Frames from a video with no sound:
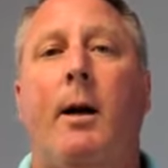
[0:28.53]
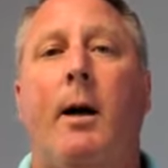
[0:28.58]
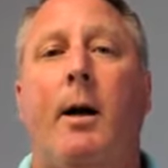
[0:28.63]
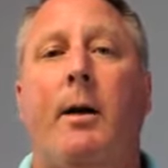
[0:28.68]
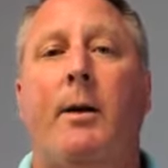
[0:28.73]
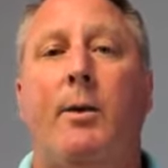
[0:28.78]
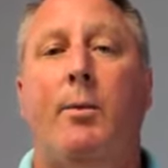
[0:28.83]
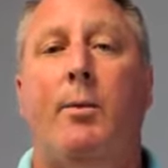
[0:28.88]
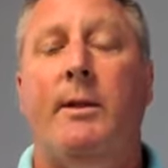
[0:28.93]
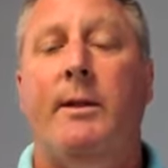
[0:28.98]

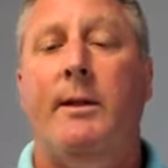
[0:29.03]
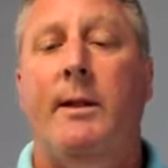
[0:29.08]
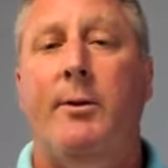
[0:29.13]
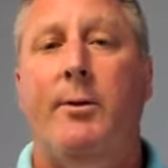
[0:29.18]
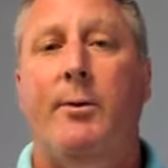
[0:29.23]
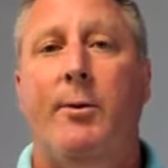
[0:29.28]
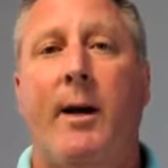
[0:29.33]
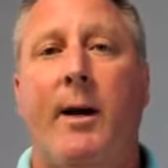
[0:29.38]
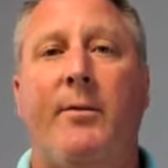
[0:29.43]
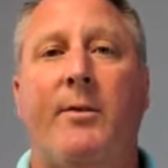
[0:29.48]
Uh, You will need
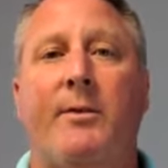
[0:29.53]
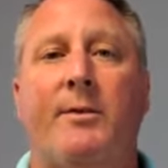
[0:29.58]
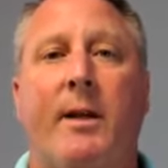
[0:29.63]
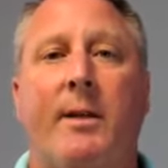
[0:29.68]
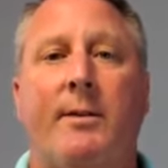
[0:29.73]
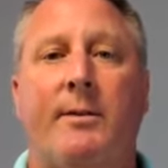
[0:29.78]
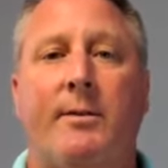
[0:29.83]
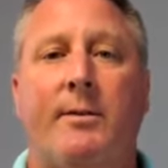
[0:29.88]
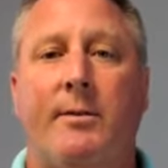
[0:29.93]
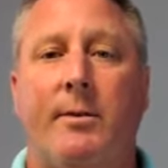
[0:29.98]
your driver's
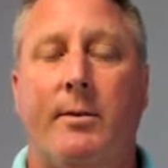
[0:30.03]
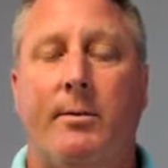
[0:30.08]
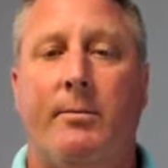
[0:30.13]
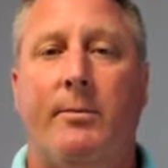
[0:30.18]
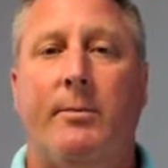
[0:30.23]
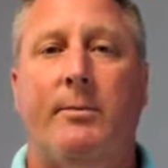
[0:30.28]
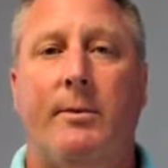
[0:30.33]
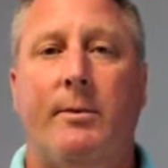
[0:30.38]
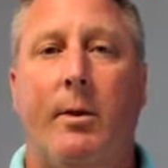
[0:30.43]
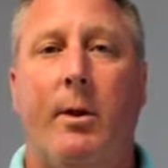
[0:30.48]
license to
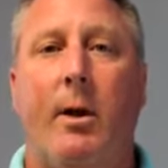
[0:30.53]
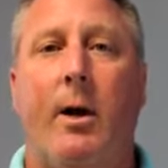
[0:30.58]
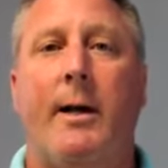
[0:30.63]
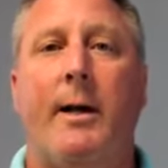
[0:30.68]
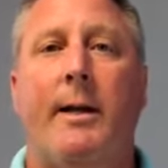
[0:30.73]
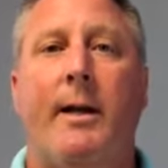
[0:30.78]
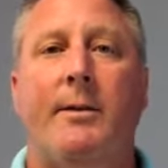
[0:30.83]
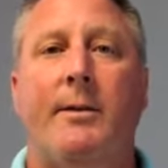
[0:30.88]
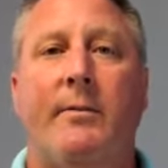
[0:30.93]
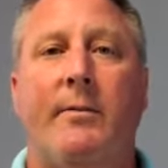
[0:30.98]
to log
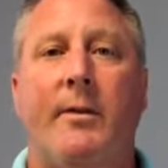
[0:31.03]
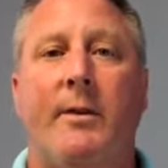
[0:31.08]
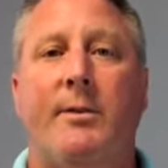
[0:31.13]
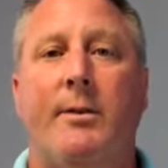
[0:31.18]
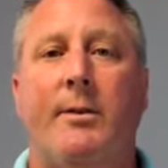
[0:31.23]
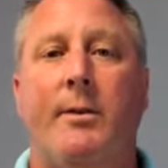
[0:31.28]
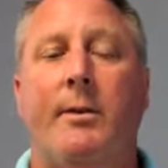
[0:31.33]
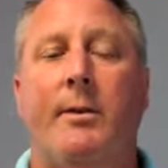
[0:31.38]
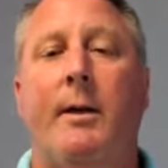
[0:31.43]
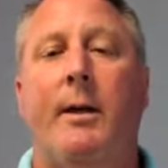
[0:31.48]
in as a
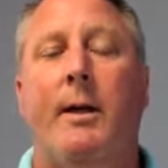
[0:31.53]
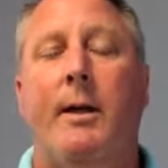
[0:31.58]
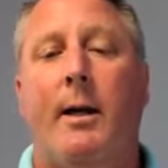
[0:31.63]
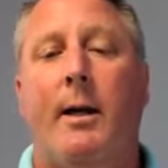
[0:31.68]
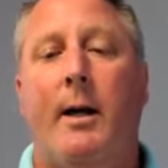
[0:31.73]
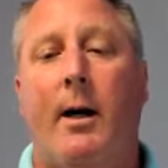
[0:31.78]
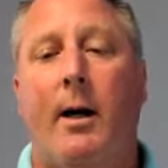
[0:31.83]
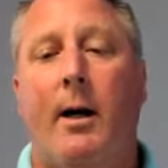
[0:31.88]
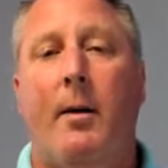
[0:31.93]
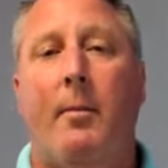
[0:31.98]
visitor.
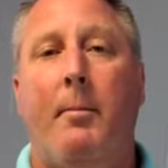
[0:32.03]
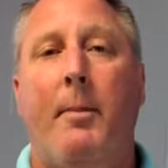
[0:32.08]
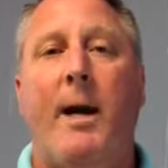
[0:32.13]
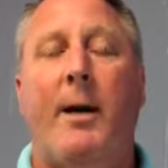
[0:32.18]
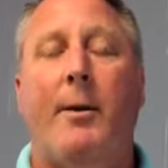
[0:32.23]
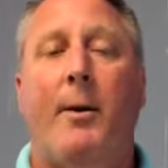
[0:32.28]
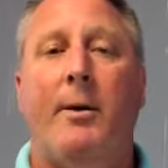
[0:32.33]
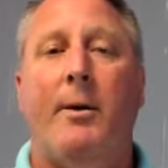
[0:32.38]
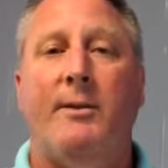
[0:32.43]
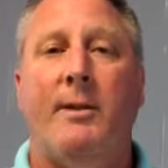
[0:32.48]
Uh,
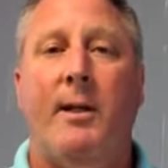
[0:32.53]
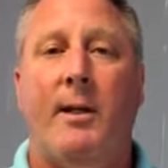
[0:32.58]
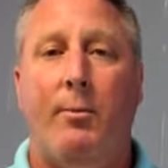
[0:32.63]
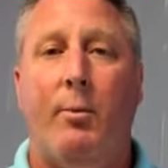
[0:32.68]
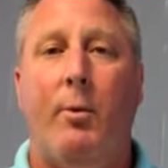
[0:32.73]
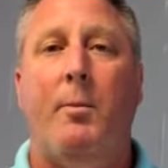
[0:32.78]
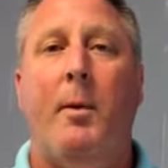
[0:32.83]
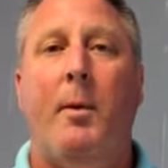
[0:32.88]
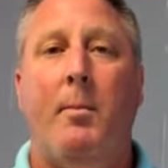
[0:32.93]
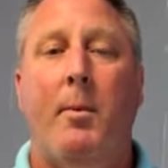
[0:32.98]
Background
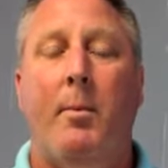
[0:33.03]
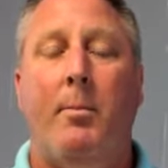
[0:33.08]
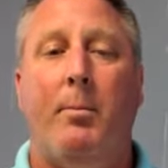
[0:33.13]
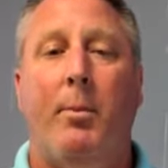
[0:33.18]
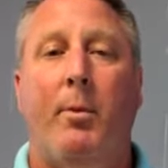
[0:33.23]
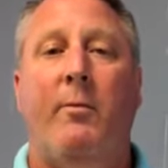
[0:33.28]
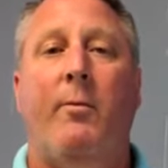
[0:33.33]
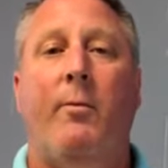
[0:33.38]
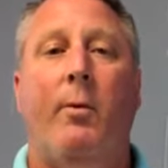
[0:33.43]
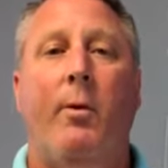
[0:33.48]
check will be
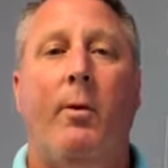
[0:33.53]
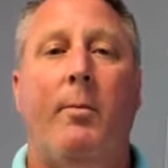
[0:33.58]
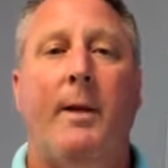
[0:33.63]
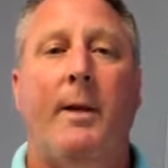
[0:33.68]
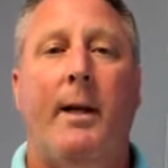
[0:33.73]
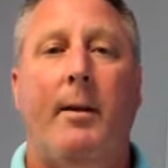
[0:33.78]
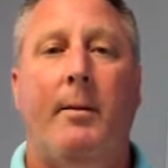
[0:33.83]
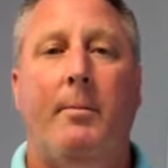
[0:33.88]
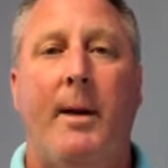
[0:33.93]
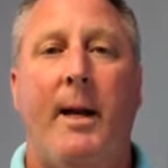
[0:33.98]
performed,
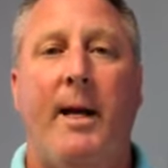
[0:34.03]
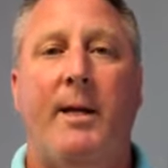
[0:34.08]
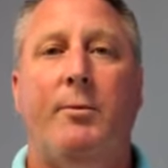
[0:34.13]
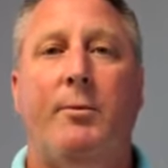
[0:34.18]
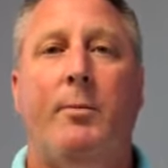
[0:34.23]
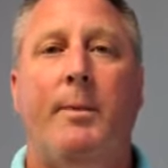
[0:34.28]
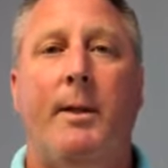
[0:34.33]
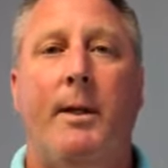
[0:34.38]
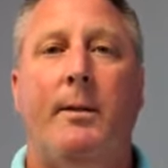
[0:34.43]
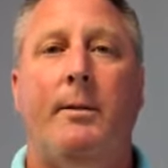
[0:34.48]
and a badge
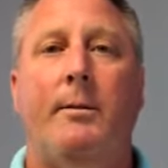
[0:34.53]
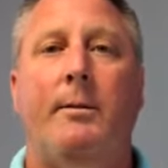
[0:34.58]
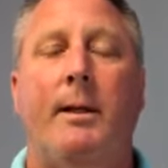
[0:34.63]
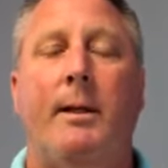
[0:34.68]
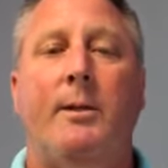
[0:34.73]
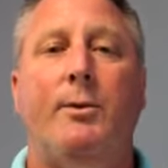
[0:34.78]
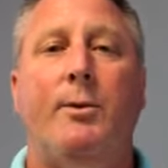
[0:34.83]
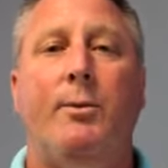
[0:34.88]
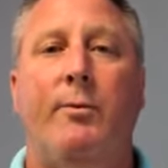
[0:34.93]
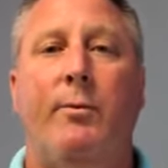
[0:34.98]
will be
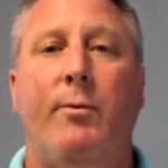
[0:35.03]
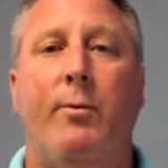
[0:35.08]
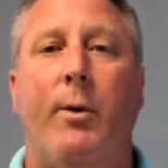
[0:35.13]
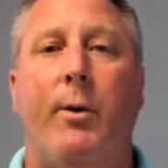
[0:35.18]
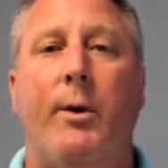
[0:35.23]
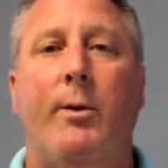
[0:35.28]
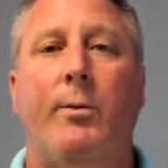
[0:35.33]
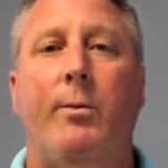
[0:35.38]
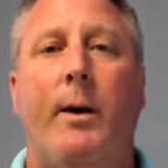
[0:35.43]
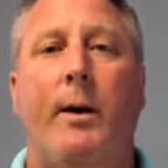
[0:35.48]
issued
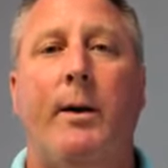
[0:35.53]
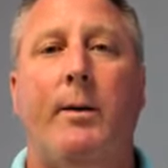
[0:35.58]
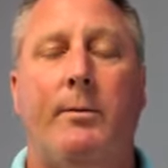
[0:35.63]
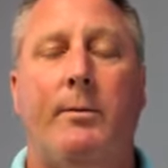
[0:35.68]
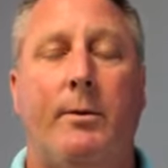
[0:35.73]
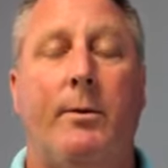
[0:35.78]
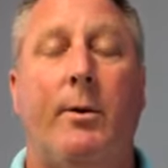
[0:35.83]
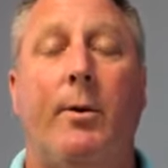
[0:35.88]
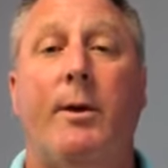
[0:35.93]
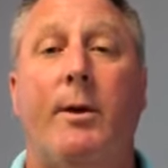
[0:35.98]
for you while you-
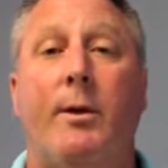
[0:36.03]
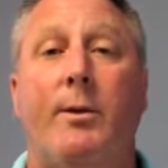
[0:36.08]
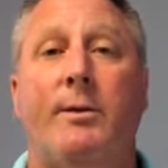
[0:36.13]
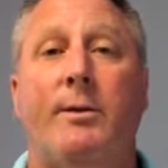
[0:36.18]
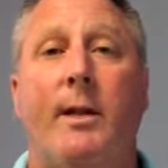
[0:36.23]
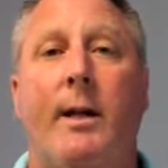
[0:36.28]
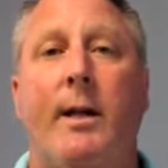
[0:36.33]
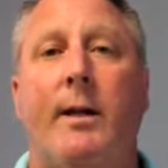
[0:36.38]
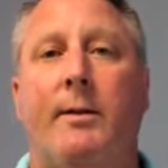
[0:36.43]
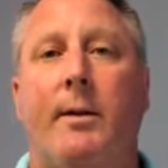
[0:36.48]
during your
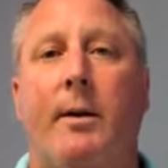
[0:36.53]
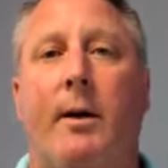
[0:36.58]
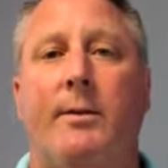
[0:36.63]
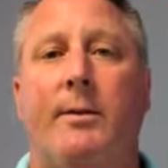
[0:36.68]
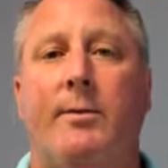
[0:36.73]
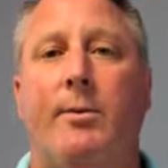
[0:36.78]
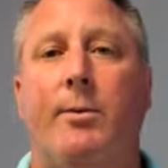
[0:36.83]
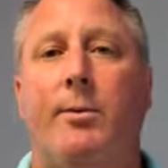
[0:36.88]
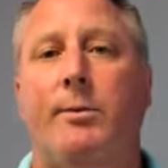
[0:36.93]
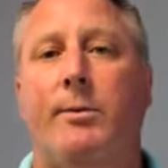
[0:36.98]
stay at the high
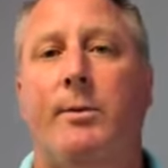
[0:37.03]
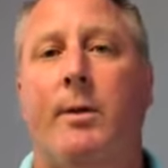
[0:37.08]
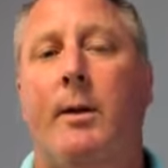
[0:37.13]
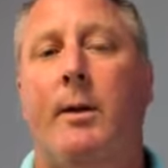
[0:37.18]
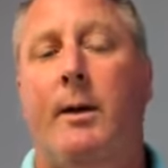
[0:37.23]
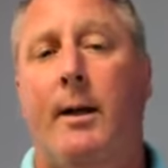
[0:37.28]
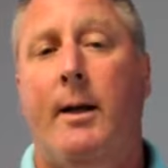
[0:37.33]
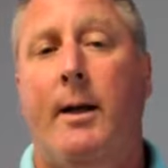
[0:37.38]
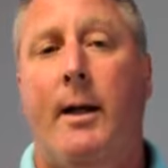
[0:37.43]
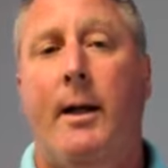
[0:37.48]
schools.
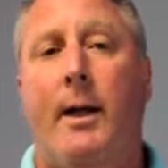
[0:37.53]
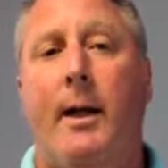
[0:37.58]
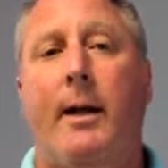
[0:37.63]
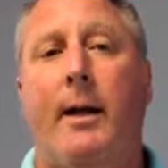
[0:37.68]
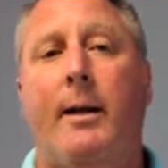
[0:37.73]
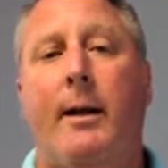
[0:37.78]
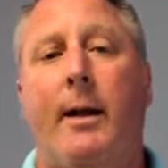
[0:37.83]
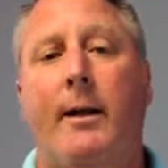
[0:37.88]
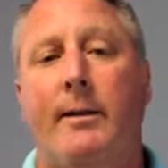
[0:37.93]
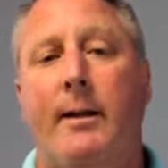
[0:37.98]

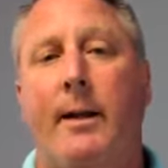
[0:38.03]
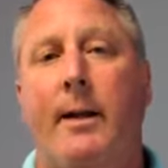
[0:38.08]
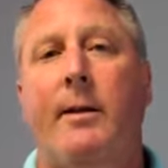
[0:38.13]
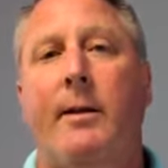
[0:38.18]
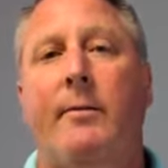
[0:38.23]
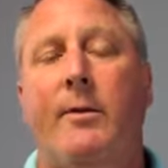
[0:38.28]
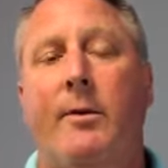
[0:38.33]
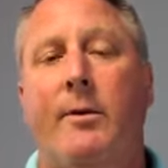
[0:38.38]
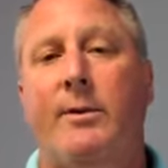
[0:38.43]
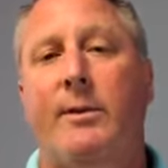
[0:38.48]
And at the
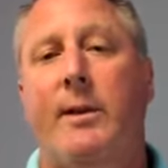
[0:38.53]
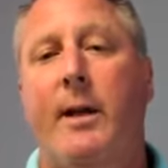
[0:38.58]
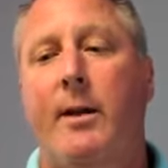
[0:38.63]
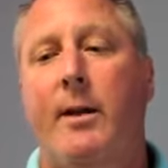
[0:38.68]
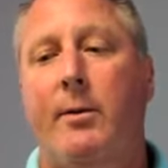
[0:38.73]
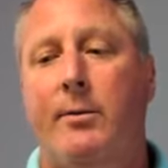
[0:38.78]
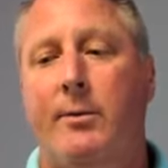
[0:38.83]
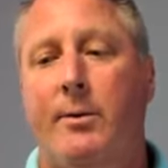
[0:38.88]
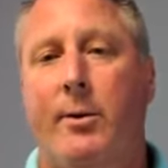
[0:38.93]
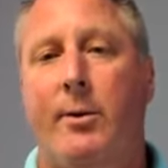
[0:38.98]
end of your stay,
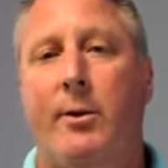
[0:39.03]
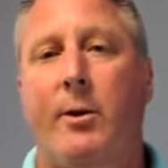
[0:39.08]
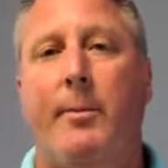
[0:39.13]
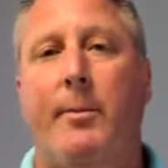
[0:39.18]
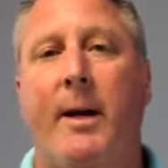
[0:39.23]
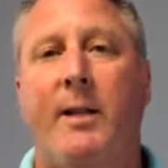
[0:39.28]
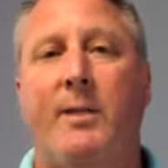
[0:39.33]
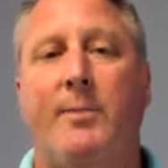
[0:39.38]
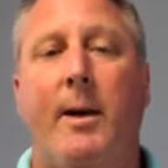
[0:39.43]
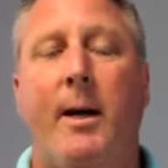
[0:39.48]
you'll turn your
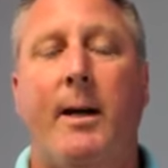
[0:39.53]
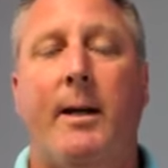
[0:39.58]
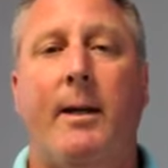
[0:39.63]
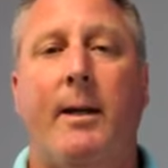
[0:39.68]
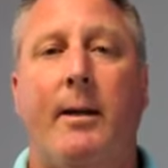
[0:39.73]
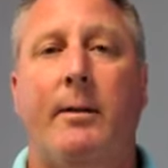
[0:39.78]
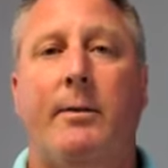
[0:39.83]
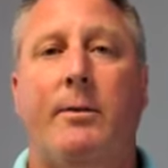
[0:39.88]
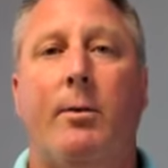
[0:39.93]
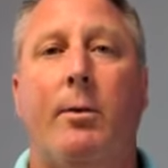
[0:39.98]
badge back
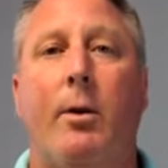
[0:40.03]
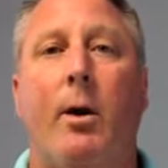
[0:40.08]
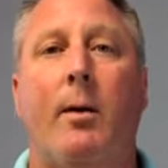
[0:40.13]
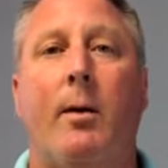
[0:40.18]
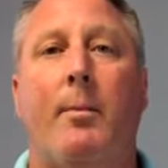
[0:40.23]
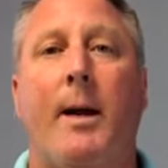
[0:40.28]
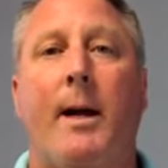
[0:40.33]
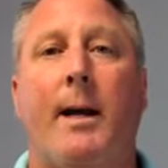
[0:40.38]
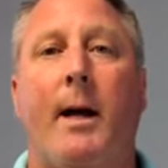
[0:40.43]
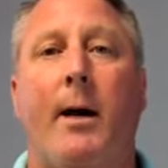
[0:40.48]
in to
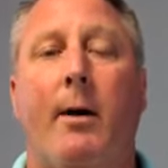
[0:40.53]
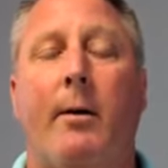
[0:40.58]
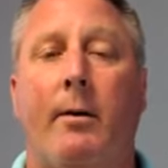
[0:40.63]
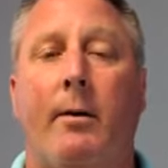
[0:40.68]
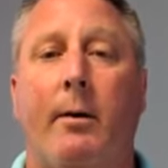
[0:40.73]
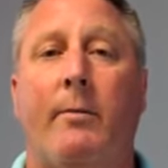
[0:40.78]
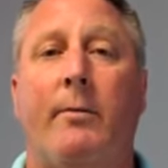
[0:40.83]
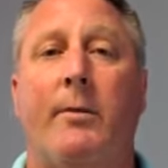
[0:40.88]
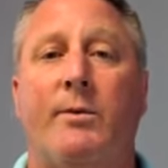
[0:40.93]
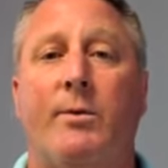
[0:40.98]
log back out
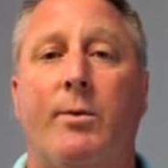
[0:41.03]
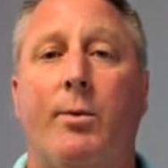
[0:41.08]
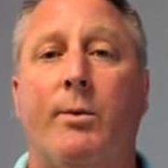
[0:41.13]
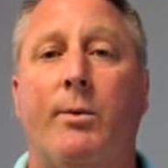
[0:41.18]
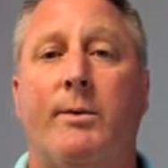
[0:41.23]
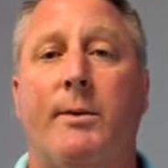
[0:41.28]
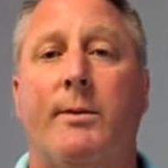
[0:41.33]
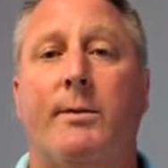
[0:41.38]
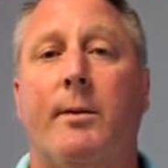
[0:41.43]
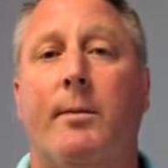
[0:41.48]
of the
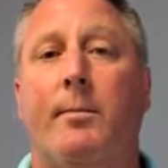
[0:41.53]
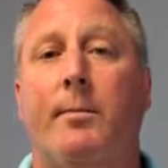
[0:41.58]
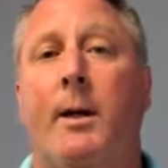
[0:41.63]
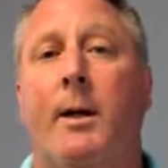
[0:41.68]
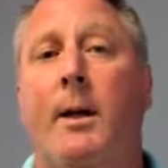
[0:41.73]
school system.